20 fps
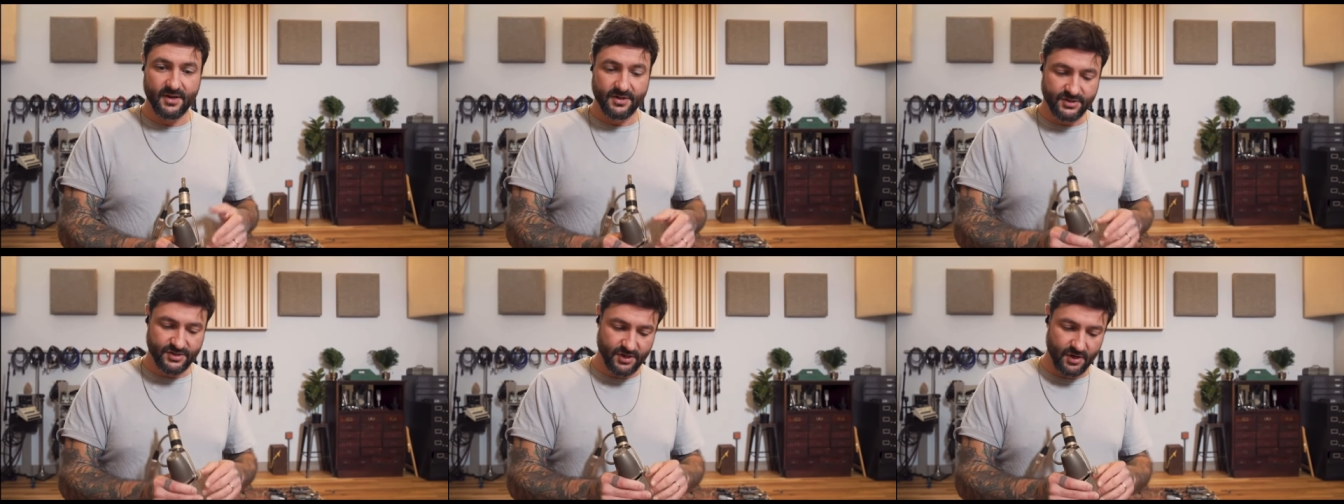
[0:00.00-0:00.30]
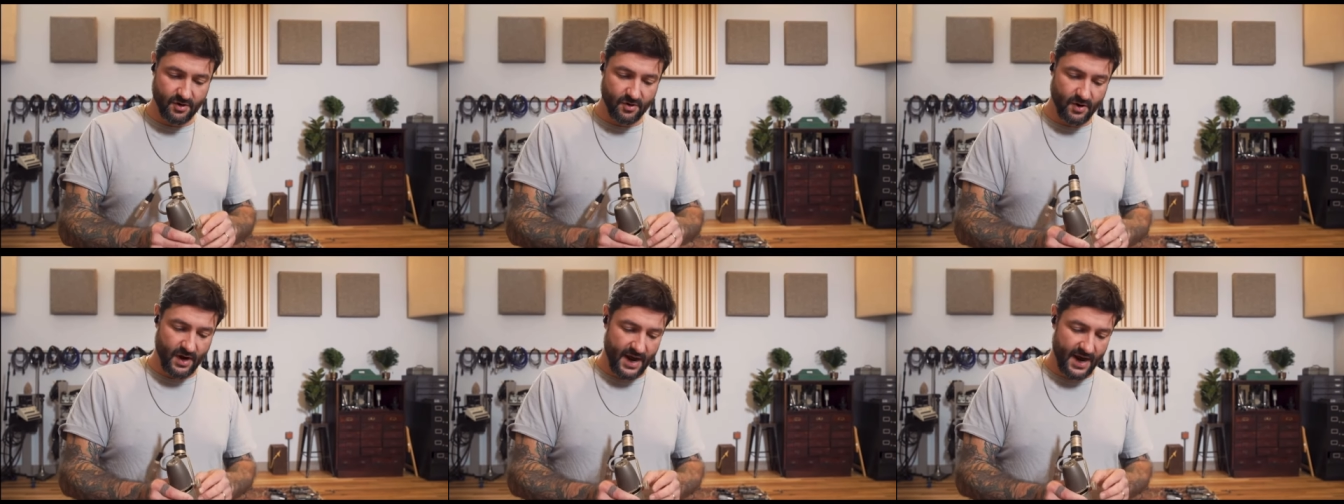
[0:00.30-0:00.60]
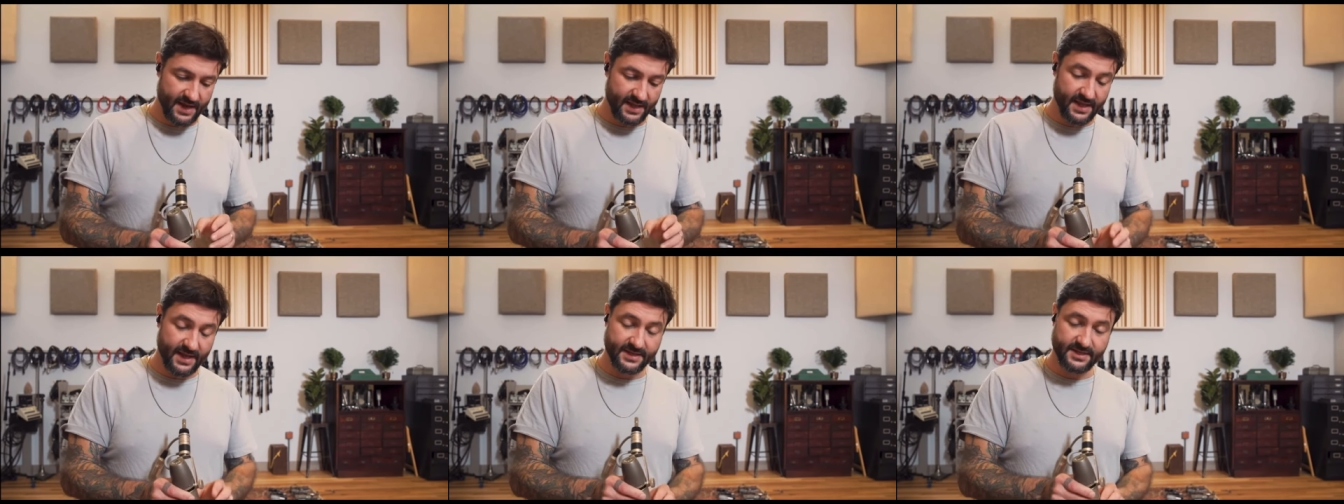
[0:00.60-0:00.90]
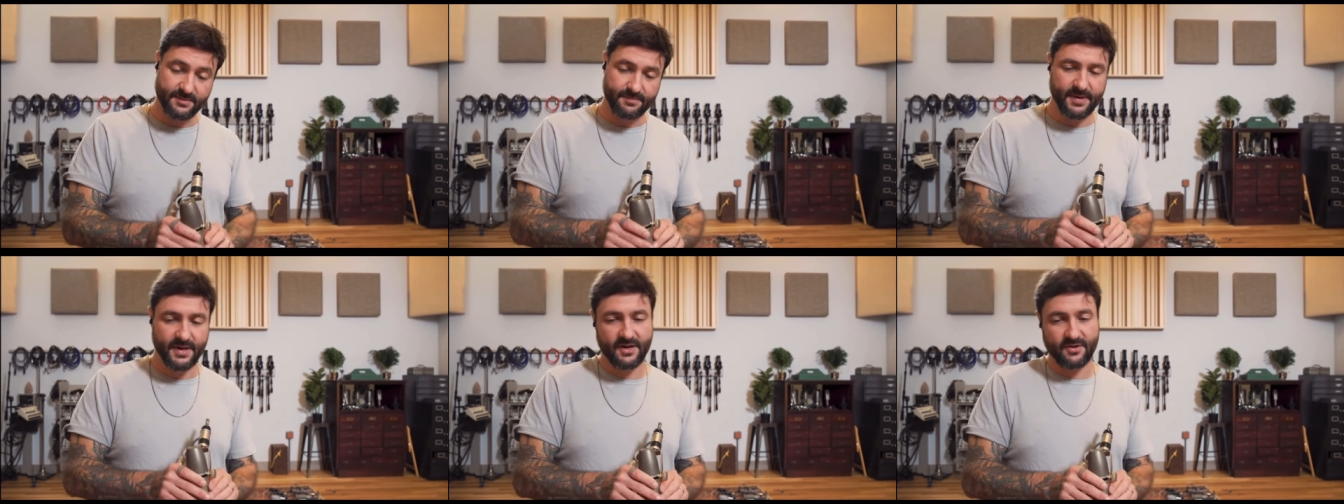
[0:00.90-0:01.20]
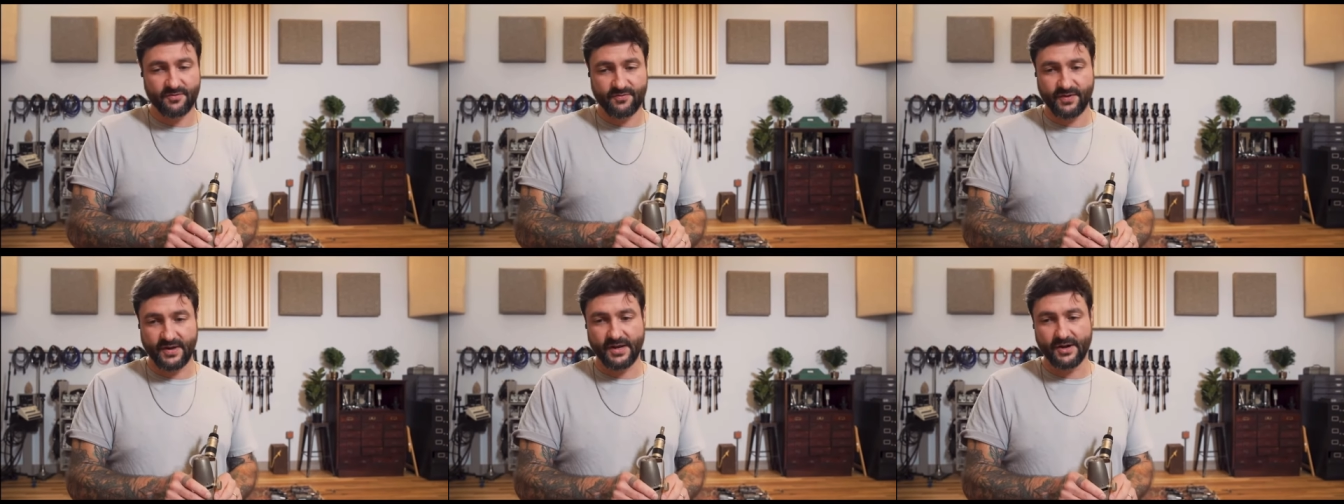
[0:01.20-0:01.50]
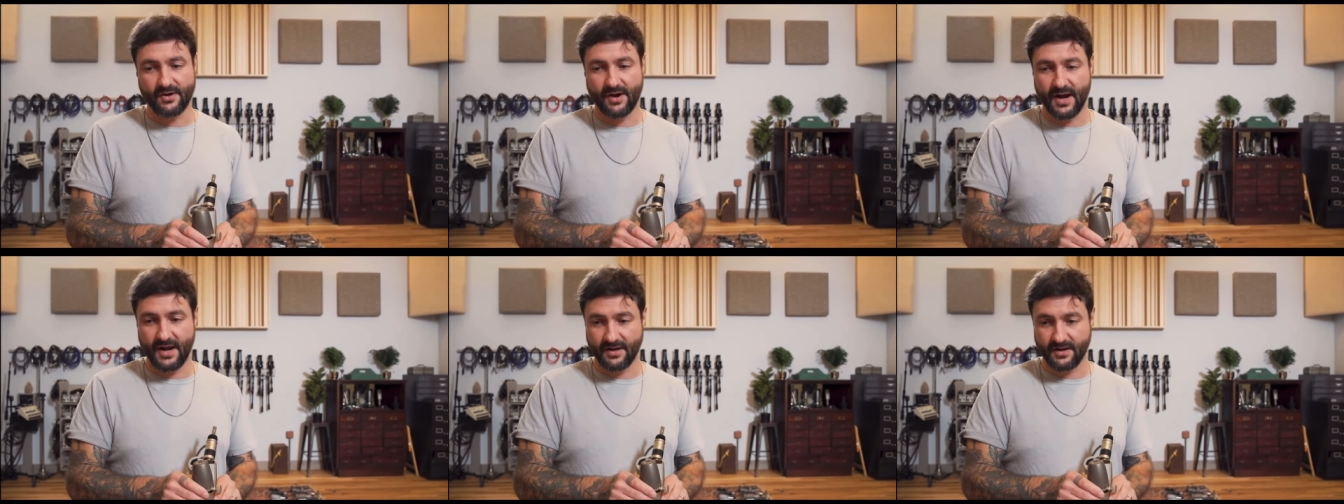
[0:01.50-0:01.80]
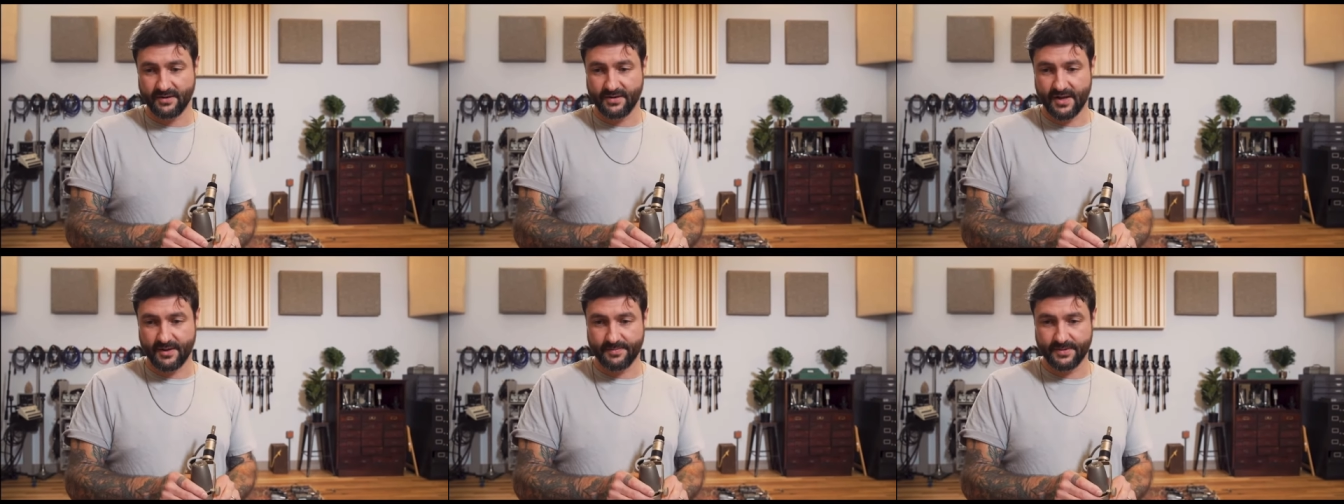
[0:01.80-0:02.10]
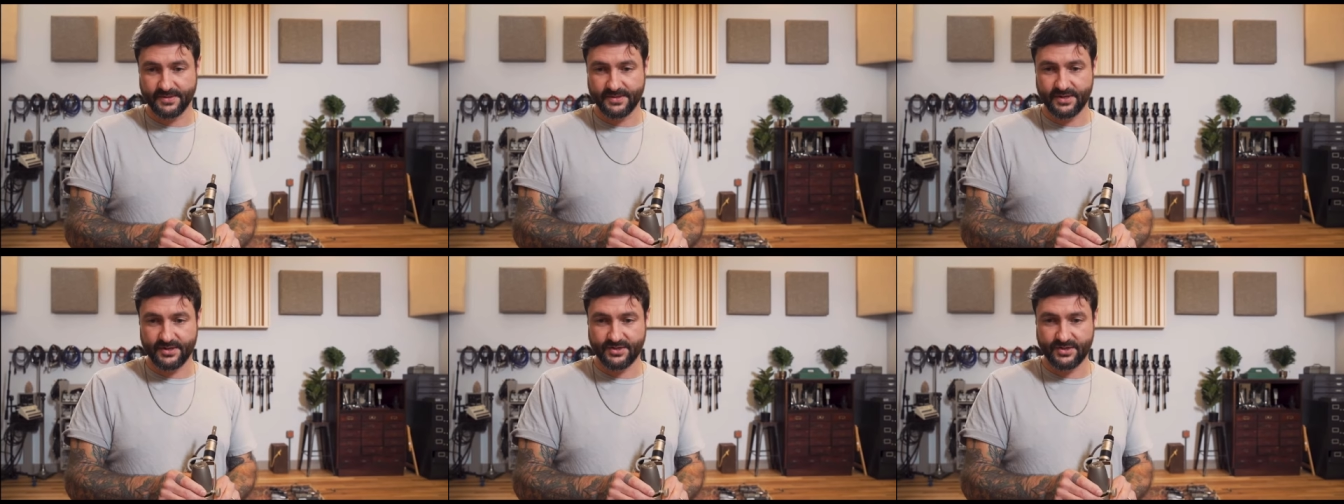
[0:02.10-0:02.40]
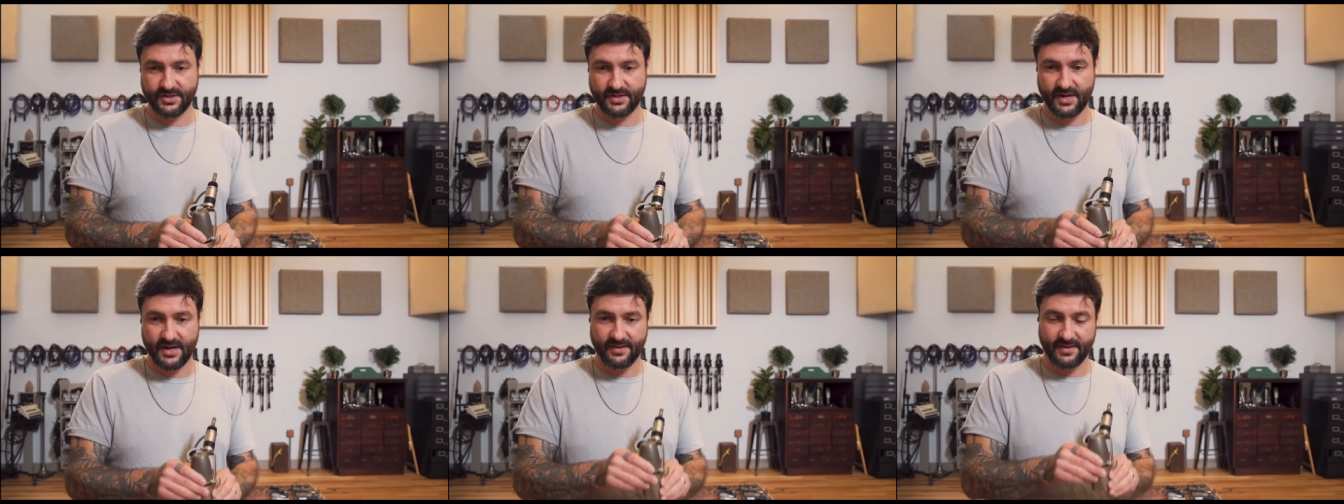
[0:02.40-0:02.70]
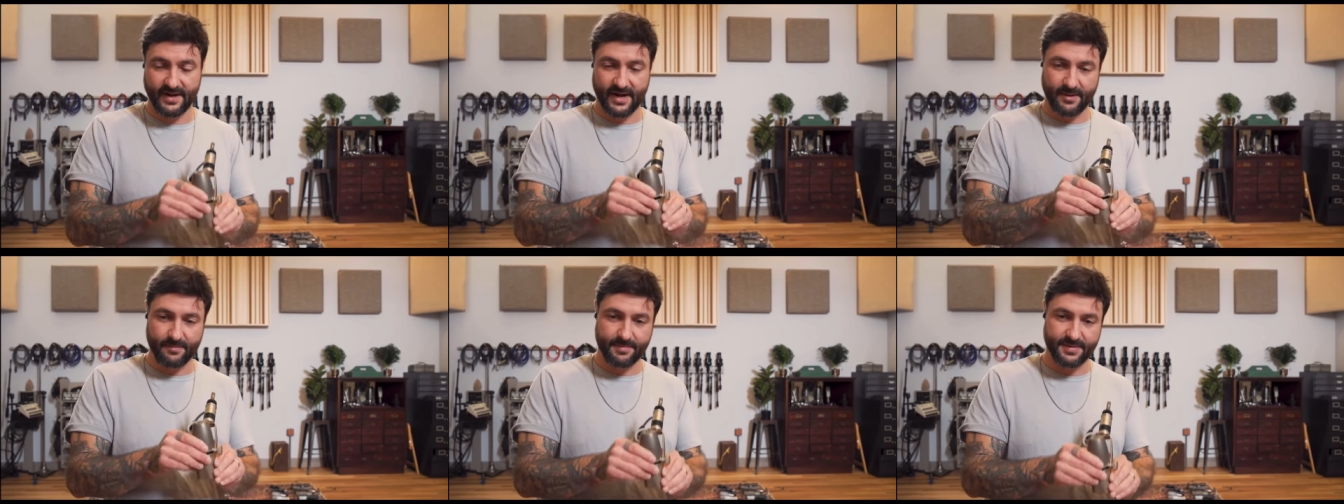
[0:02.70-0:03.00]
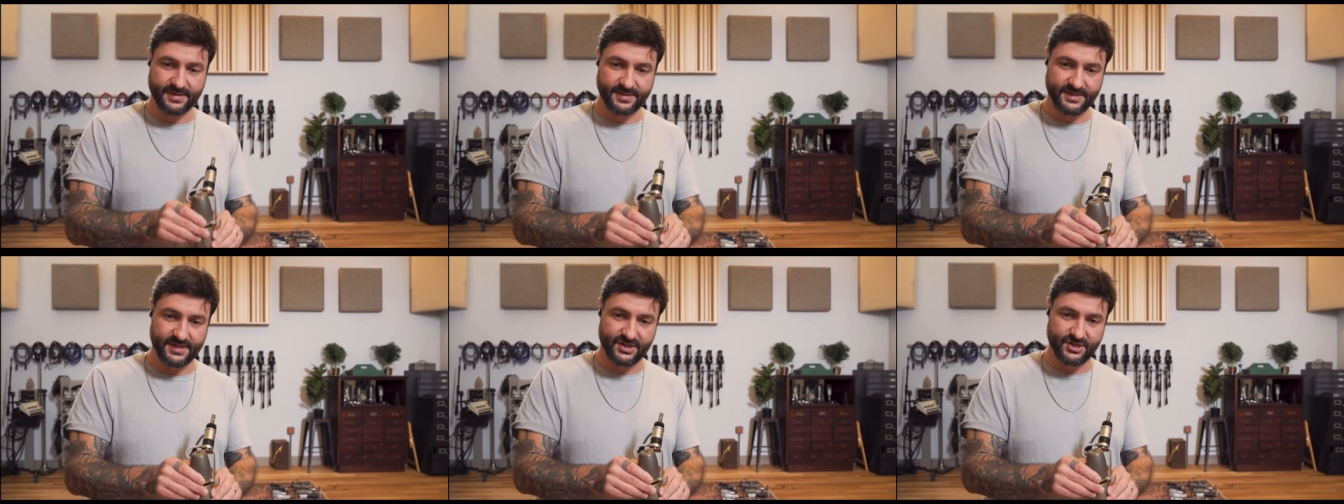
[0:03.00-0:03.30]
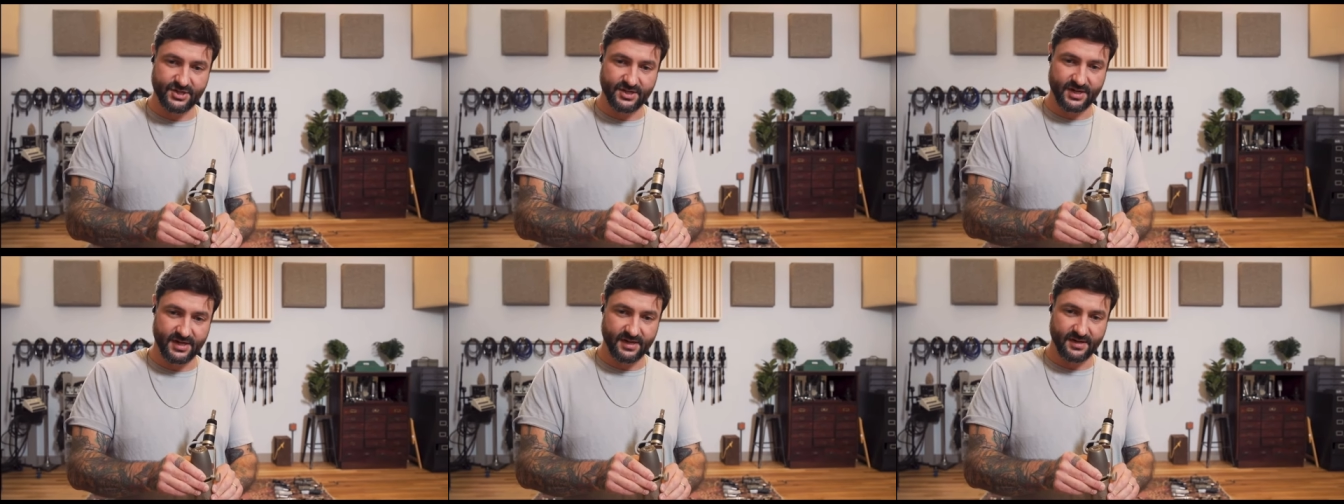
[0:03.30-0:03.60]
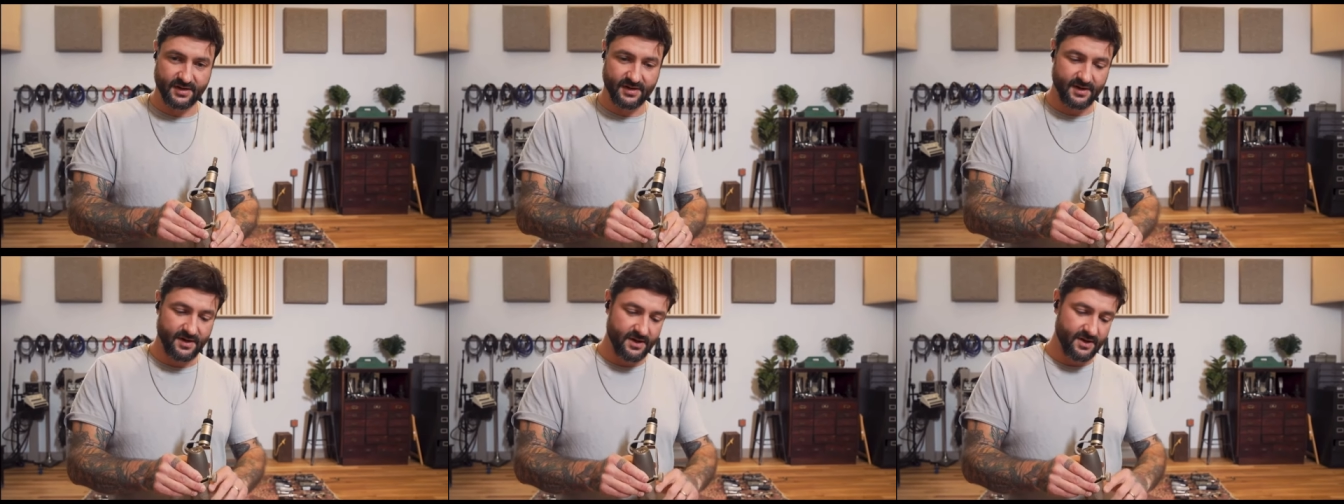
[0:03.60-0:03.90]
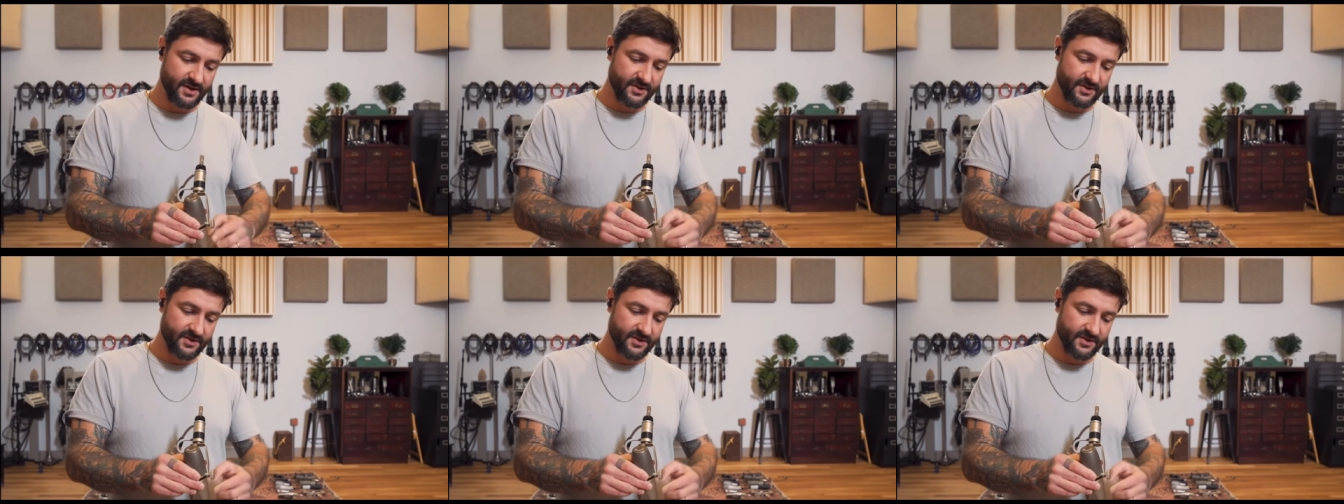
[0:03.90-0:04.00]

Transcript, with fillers: So I like to pick a figure eight in that position and then I position it